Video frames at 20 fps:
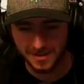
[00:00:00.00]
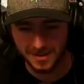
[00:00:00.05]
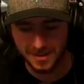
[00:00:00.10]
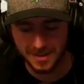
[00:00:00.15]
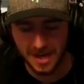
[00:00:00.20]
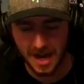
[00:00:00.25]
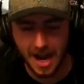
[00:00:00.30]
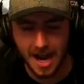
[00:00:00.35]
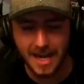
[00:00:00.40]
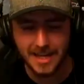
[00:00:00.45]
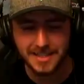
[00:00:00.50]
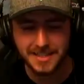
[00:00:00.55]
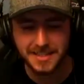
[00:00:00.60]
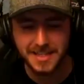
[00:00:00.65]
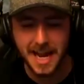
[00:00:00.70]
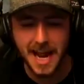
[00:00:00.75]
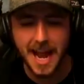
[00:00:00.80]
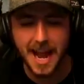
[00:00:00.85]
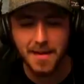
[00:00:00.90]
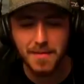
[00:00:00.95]
God
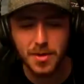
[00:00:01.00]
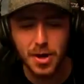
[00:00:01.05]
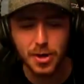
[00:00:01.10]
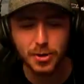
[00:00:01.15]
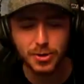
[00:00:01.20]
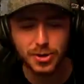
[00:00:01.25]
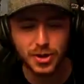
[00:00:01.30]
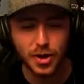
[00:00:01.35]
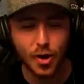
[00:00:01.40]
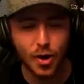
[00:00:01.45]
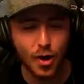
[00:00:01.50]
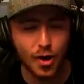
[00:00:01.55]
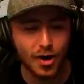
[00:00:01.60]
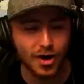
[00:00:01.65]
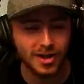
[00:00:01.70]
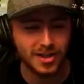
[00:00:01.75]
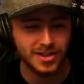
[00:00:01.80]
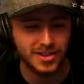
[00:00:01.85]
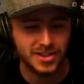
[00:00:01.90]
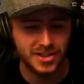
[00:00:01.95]
damn you,
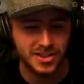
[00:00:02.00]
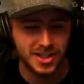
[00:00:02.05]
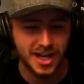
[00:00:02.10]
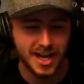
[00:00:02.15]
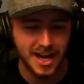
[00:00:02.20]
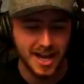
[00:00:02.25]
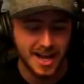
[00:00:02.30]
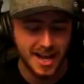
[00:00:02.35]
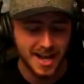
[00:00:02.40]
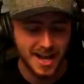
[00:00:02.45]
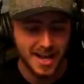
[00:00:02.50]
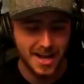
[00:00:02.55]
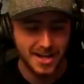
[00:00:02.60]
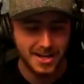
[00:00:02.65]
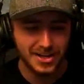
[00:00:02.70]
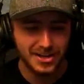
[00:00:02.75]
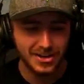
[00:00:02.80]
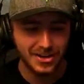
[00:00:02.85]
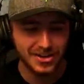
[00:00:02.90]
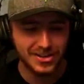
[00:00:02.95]
George.
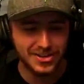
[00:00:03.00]
You're a